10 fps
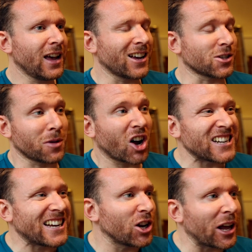some
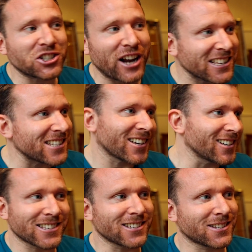articulation
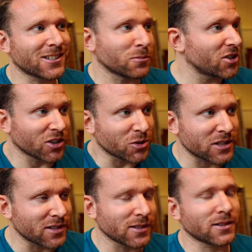exercises, some tongue
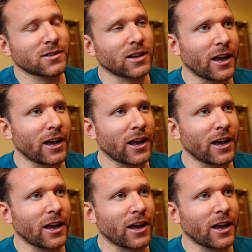twisters.